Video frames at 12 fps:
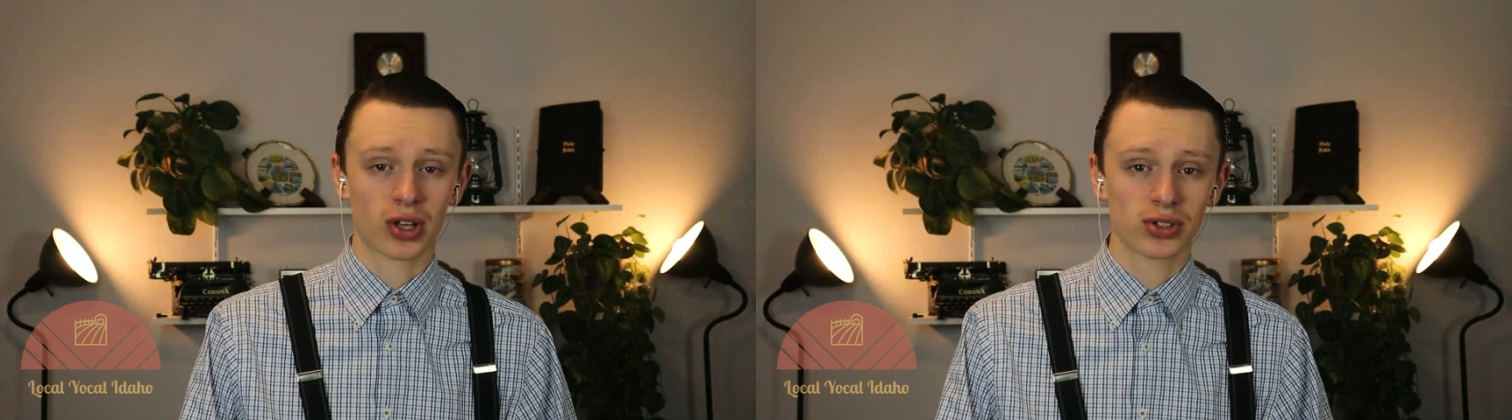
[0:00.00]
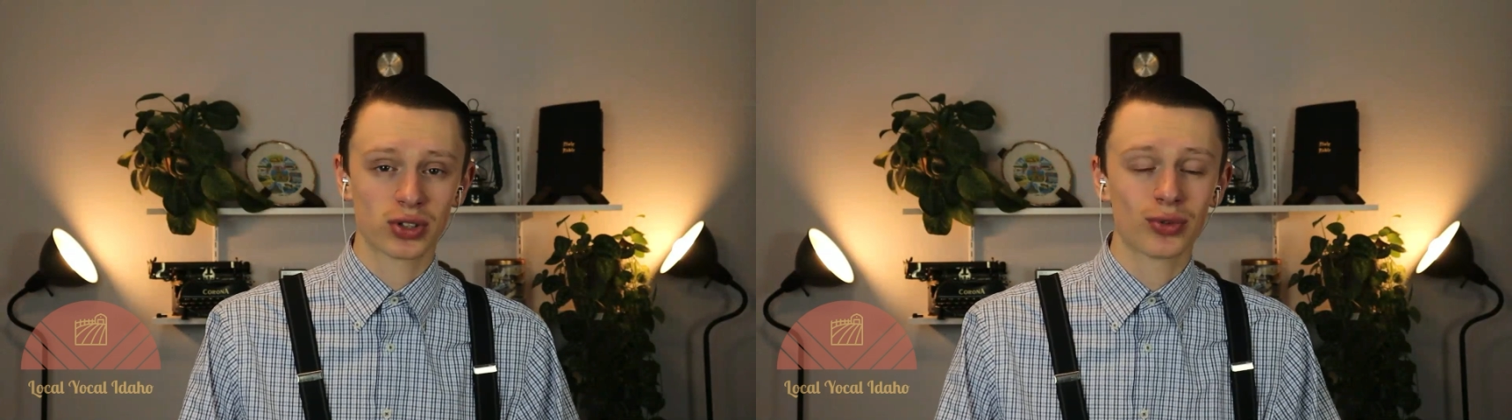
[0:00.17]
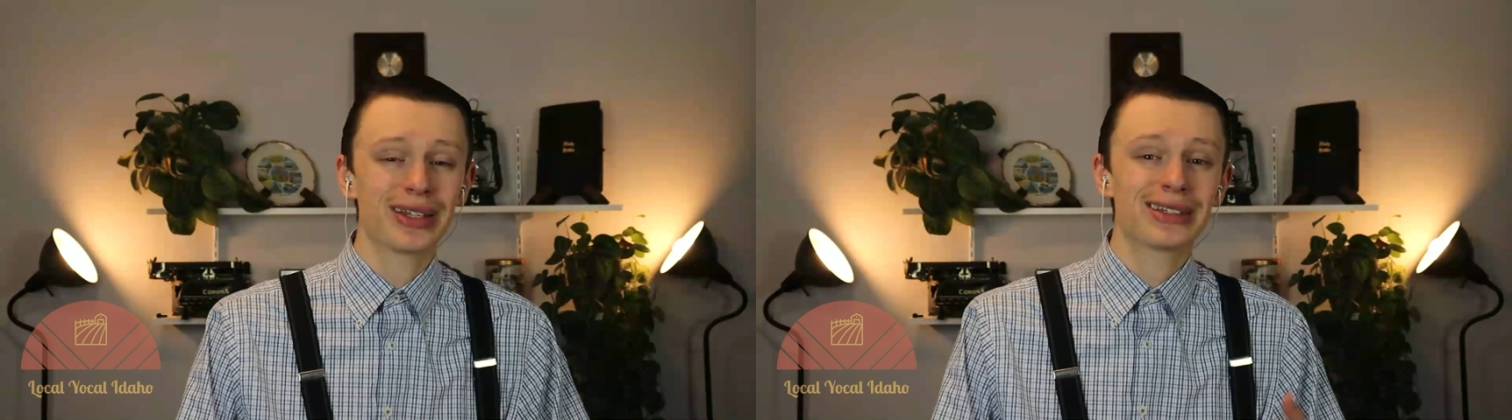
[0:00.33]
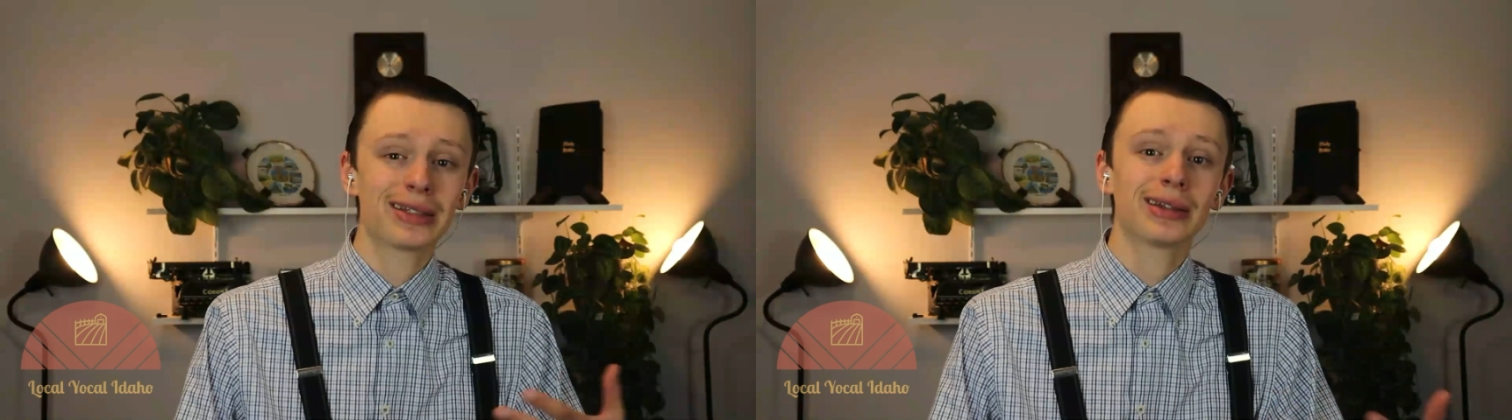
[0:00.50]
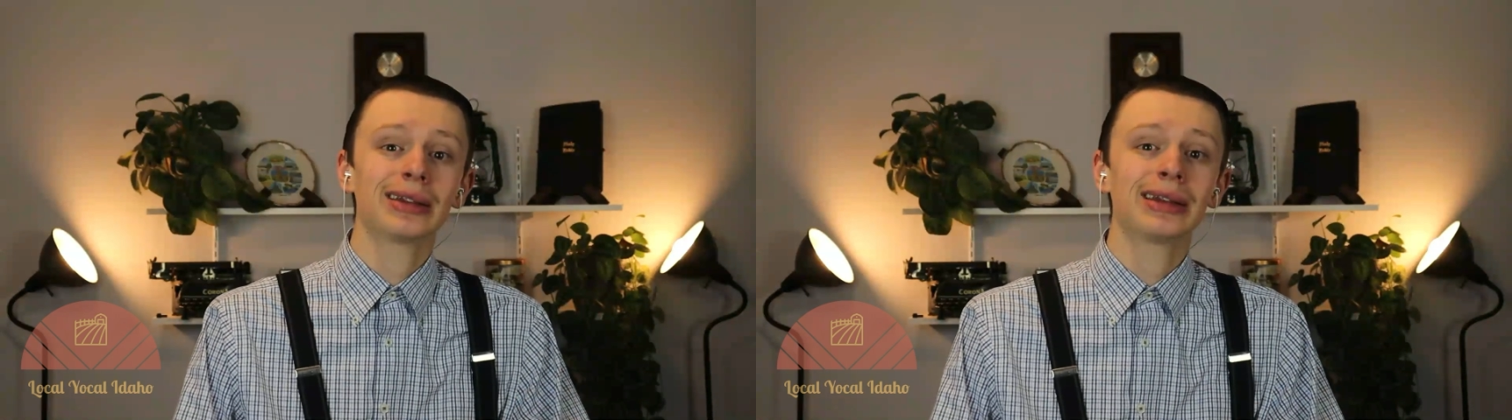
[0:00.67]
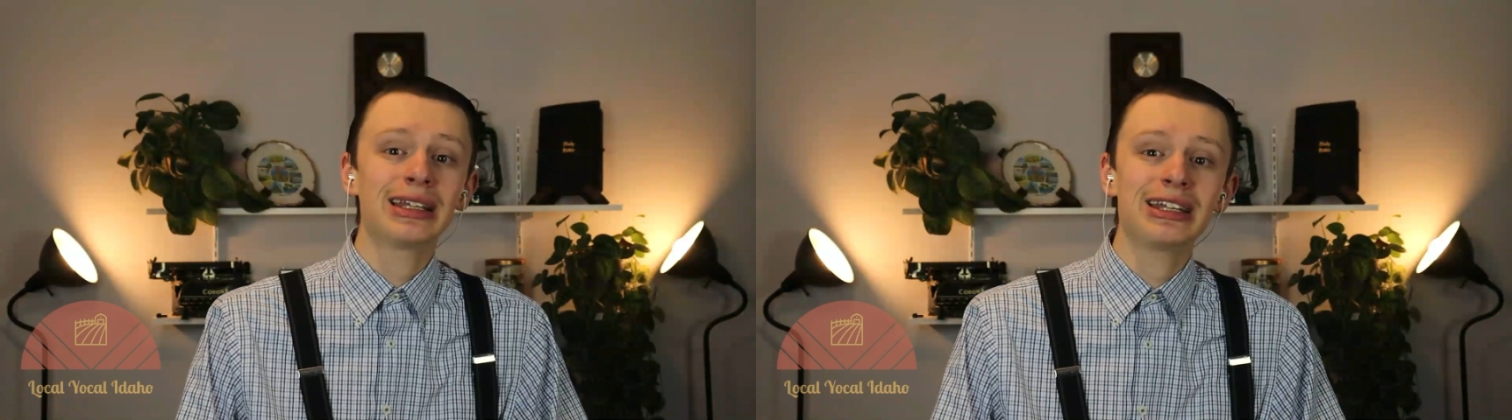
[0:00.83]
so it's a
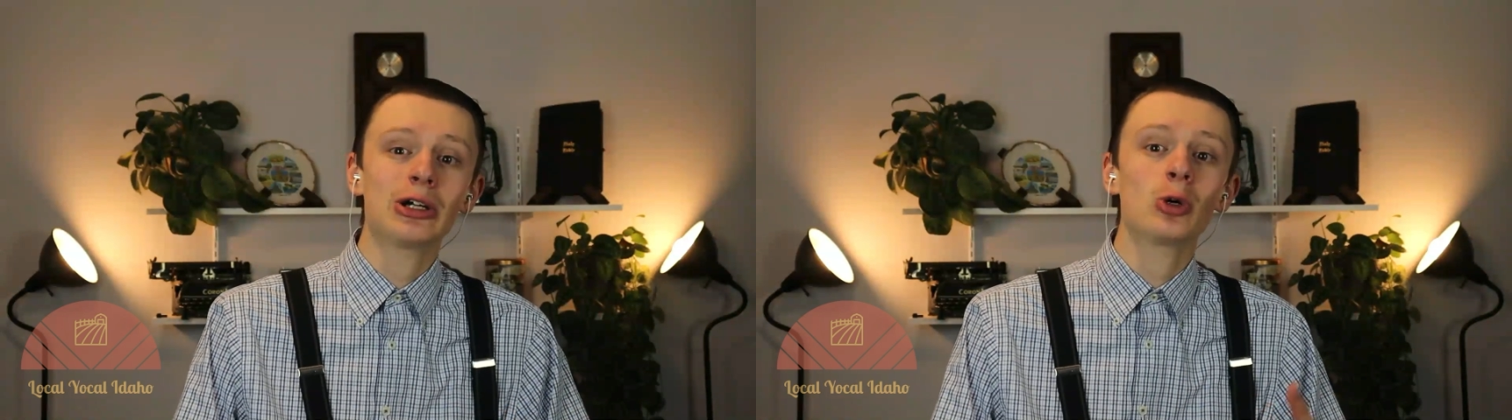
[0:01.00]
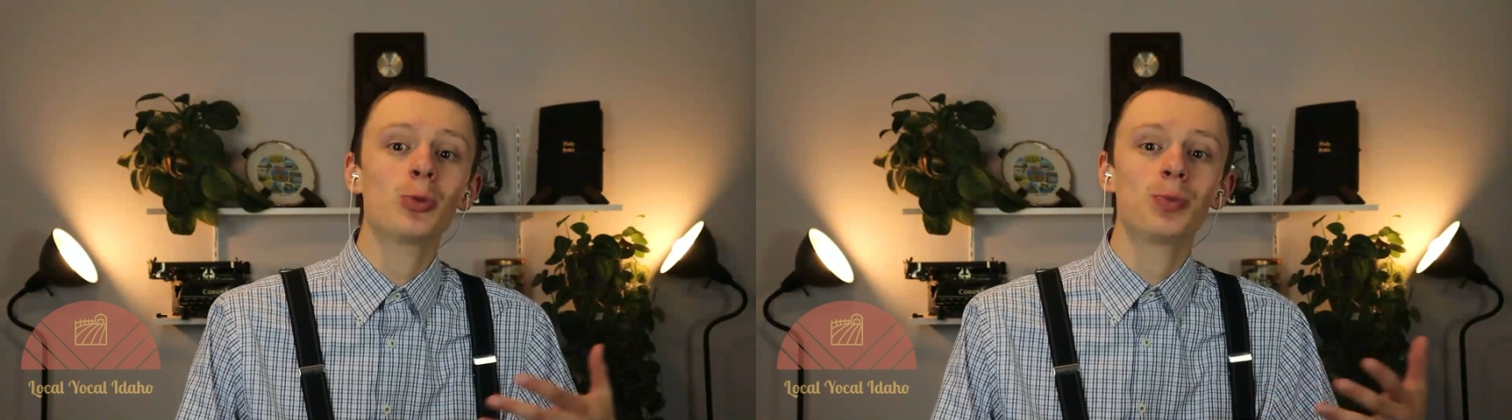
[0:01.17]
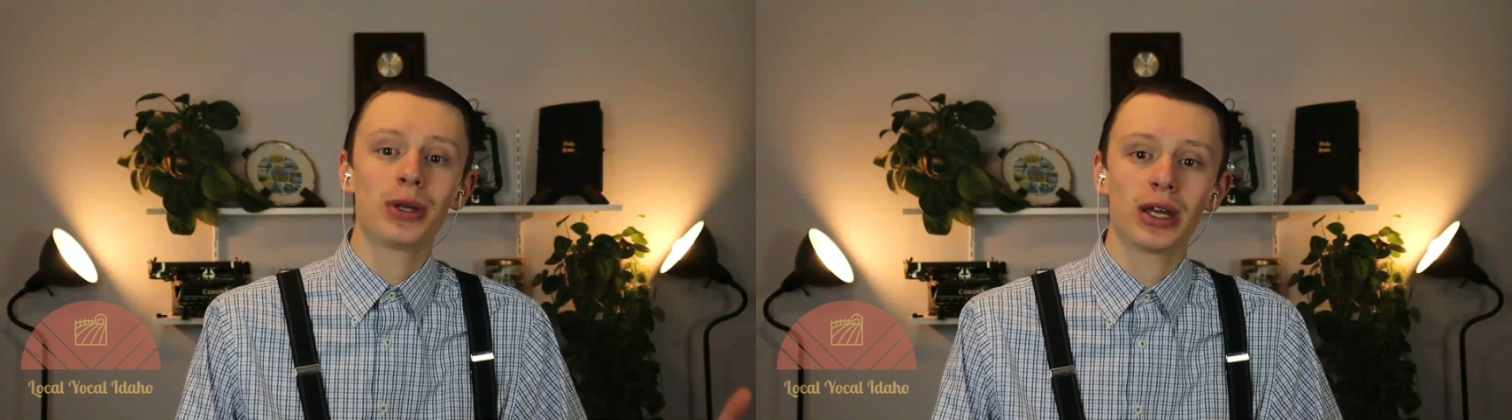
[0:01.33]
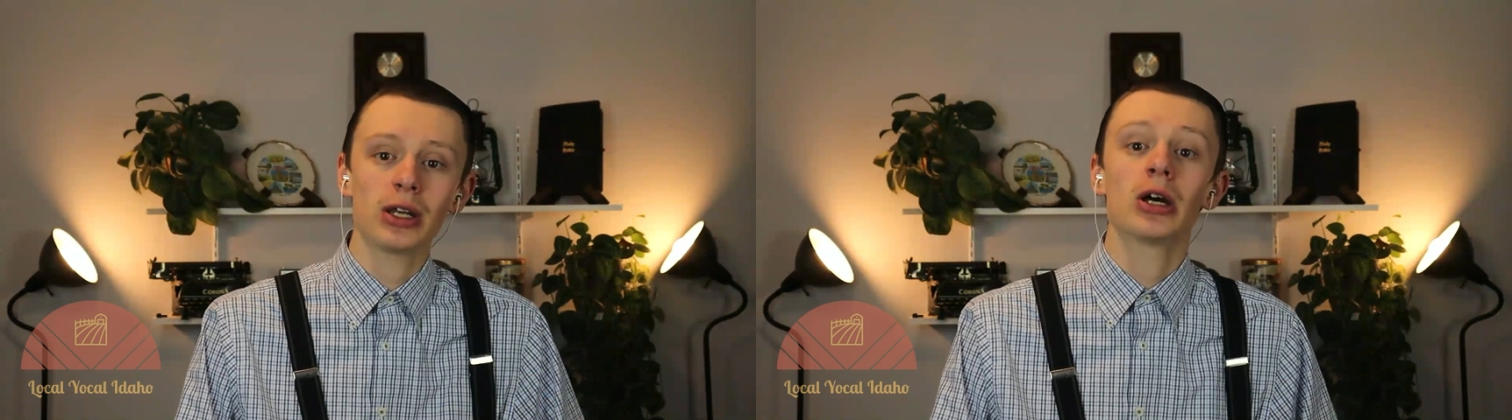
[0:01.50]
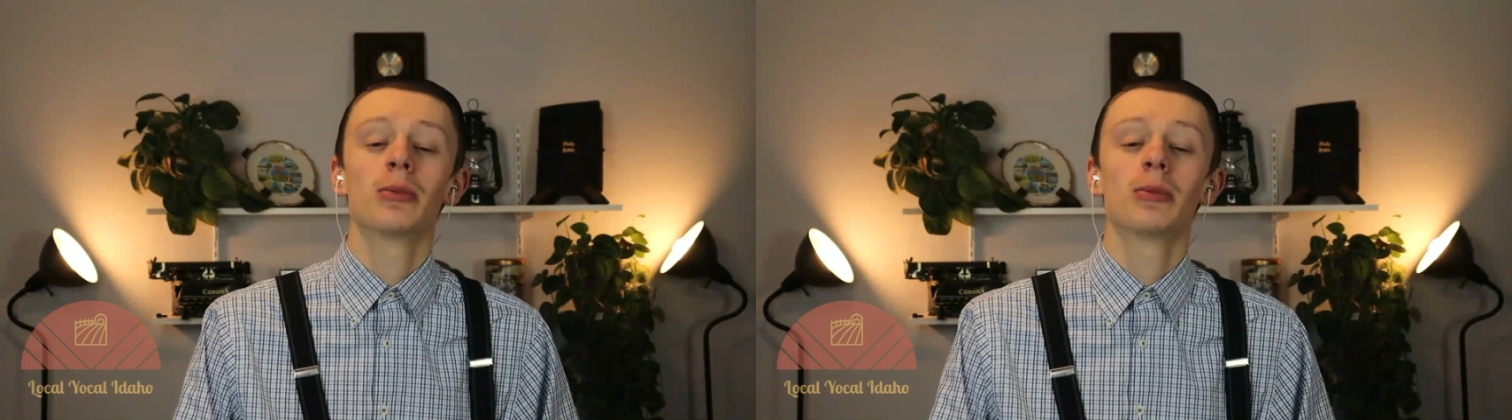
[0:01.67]
little bit,